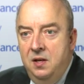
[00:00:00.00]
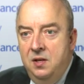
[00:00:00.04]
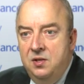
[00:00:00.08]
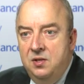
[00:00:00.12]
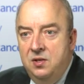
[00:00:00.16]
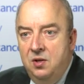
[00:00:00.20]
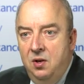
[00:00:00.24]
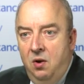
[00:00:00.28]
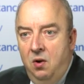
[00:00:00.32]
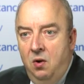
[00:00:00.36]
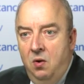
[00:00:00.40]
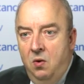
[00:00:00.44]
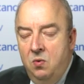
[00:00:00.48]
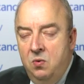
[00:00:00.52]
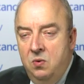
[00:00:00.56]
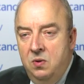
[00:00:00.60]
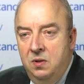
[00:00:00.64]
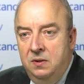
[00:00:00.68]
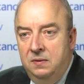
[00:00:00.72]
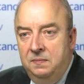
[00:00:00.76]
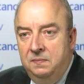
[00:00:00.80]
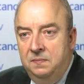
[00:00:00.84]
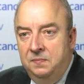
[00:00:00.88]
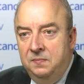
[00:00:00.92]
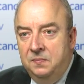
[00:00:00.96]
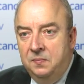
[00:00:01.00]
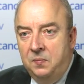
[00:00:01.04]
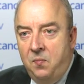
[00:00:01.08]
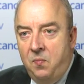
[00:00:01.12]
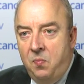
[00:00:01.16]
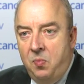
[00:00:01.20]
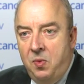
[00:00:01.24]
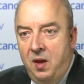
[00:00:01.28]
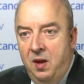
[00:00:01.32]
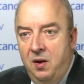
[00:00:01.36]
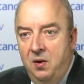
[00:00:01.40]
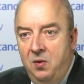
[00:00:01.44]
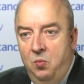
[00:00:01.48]
So
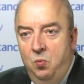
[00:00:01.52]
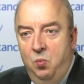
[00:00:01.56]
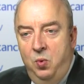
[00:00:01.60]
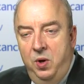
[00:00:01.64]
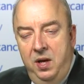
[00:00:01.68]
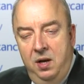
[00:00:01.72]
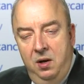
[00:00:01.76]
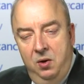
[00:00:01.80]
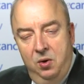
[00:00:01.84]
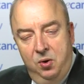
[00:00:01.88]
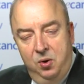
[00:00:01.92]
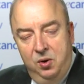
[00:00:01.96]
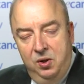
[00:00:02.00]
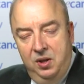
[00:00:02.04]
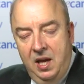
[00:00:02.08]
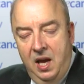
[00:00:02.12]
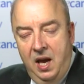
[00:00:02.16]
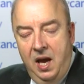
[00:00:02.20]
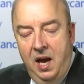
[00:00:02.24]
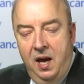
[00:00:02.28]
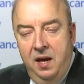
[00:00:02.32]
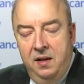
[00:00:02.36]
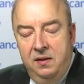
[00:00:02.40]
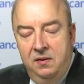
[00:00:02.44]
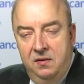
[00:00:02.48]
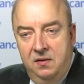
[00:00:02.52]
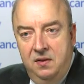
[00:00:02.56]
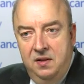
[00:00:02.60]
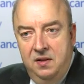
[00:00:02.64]
we looked at